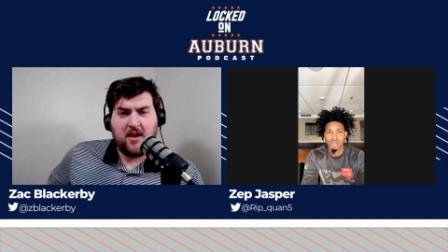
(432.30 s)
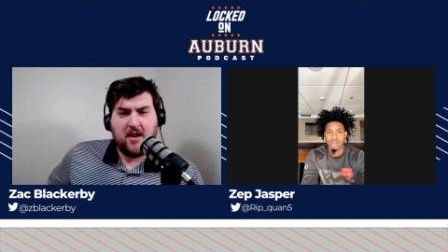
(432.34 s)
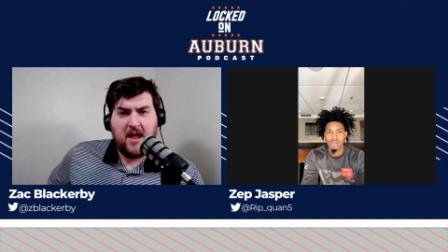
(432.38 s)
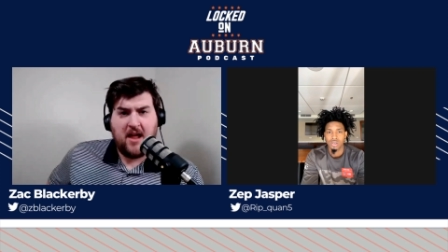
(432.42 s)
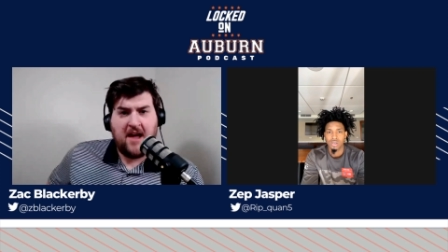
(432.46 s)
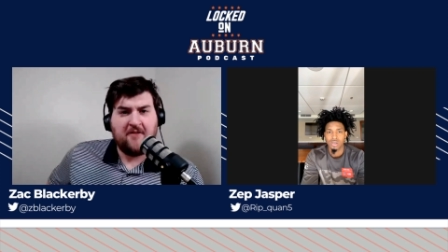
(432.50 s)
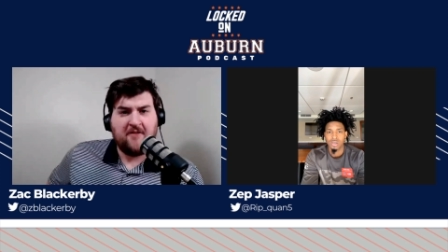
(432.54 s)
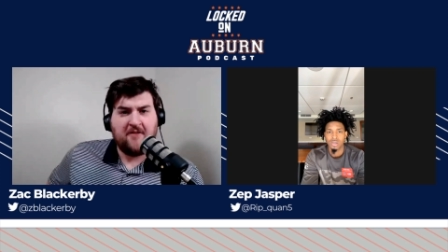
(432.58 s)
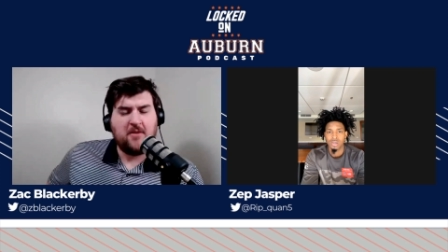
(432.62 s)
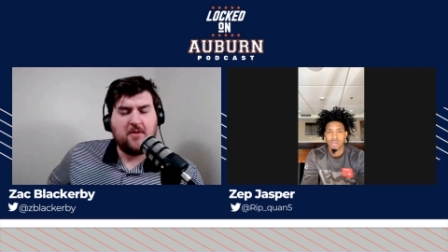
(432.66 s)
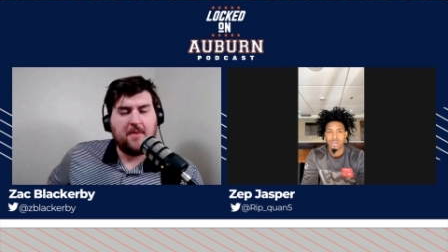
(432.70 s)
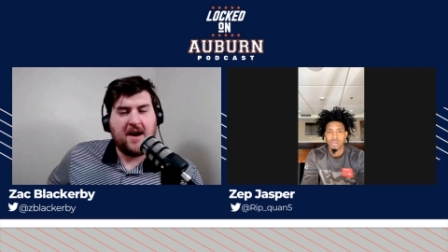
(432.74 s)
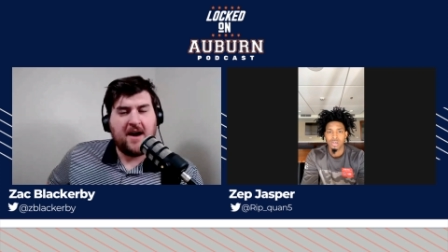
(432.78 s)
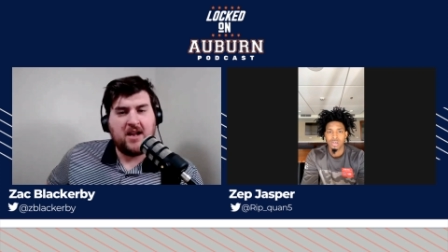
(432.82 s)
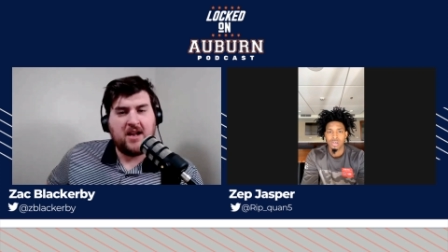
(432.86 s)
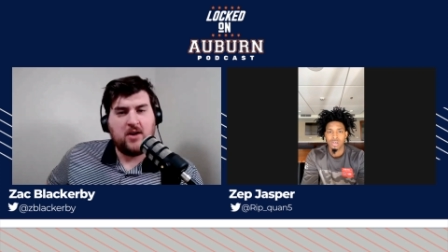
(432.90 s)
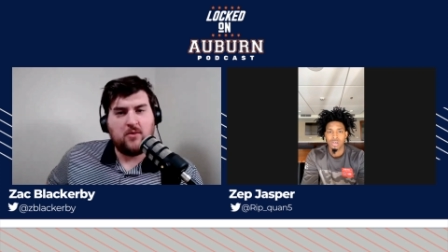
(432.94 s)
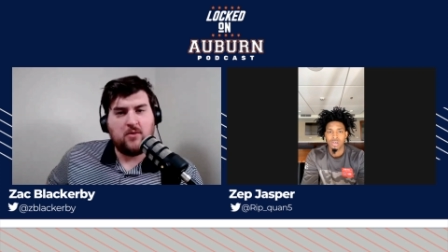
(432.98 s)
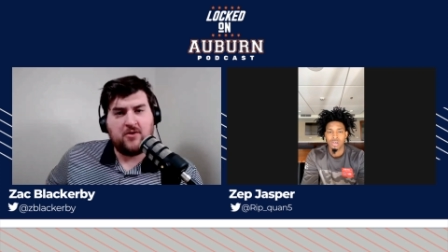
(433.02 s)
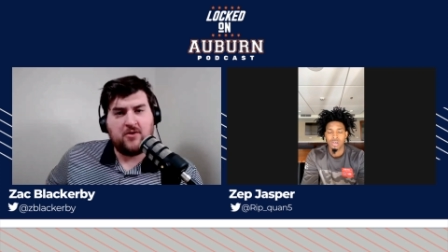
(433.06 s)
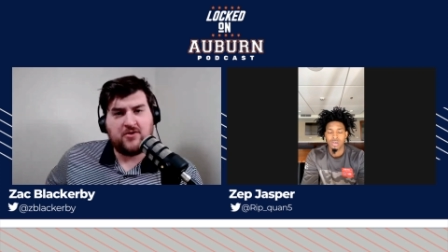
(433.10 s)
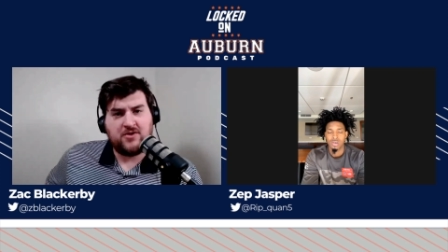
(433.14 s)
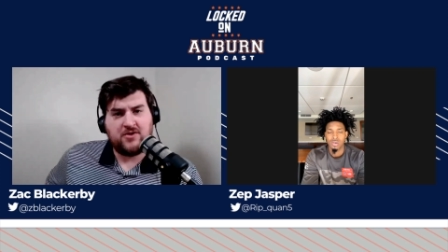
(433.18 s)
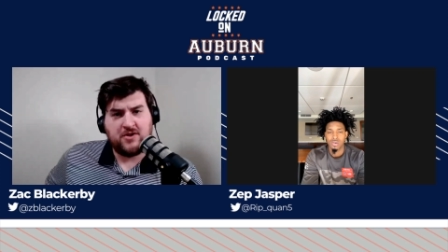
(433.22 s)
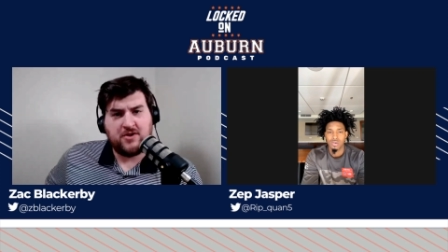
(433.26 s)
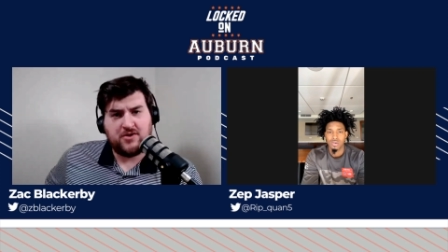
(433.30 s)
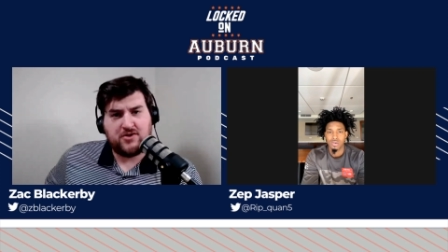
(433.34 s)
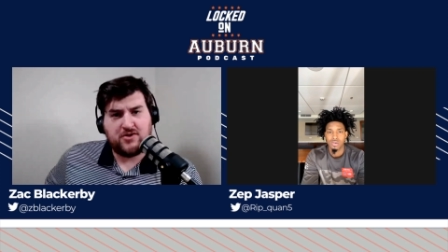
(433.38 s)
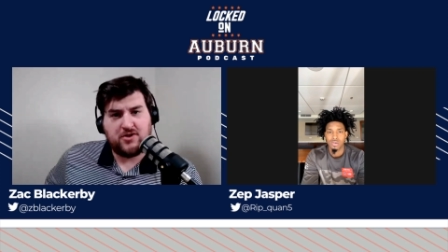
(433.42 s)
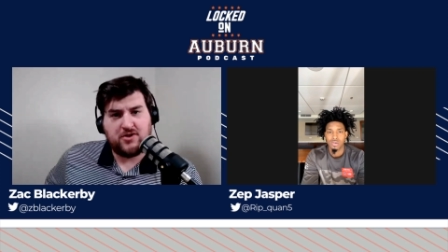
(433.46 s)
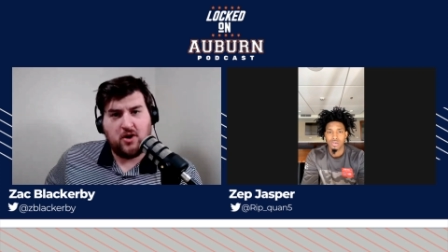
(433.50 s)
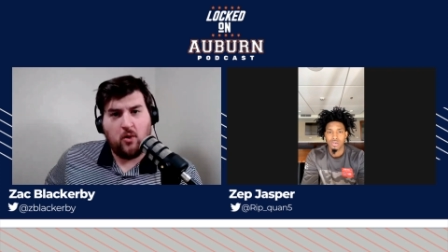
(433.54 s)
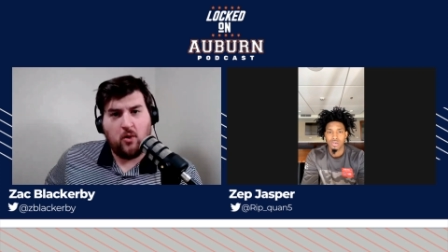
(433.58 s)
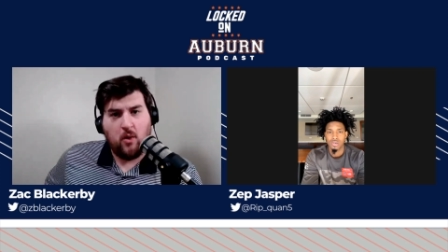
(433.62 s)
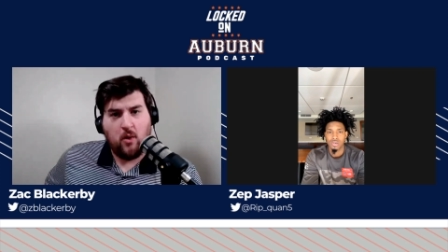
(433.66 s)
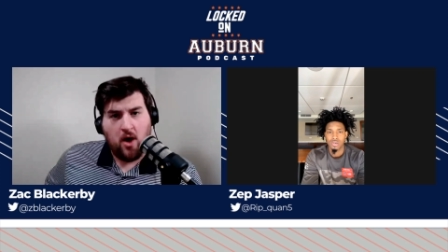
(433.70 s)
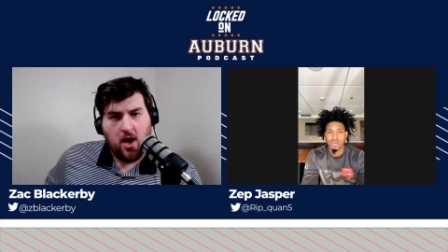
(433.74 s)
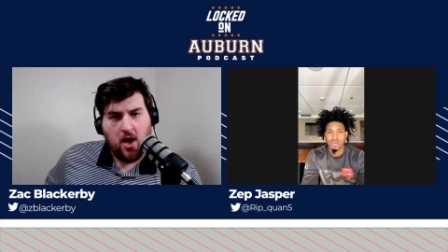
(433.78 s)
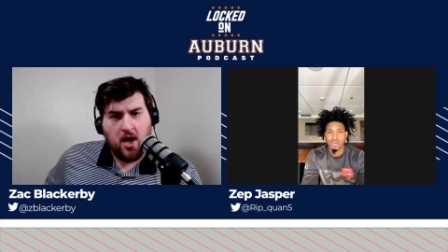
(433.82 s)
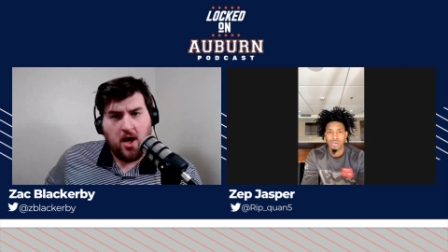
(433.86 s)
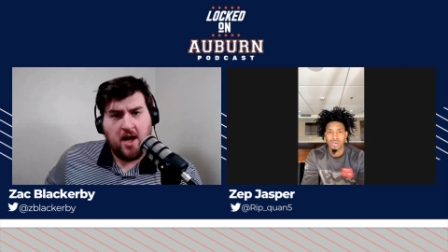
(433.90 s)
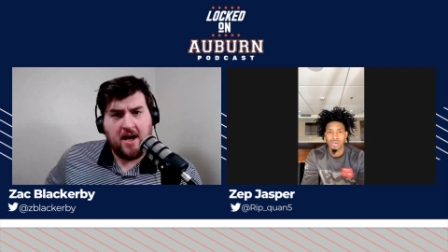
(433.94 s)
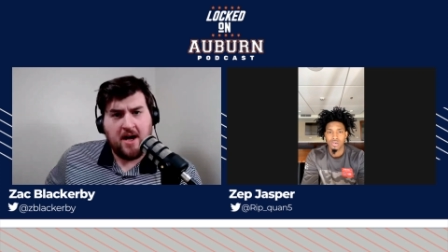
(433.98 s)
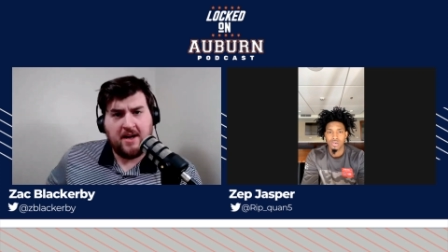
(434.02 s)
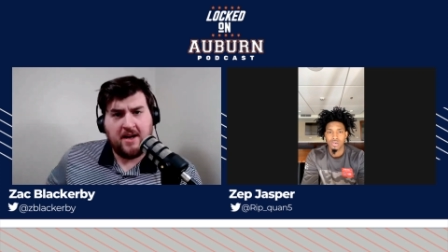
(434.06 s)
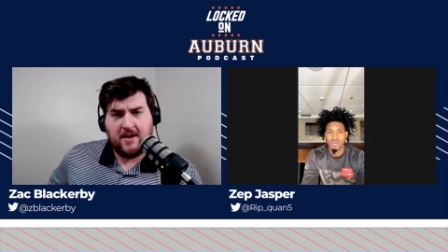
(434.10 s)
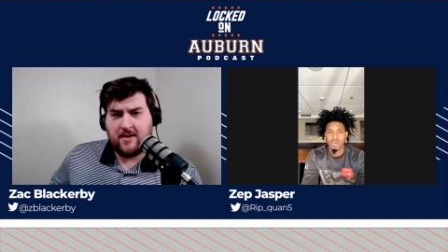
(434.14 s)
everybody was just so on.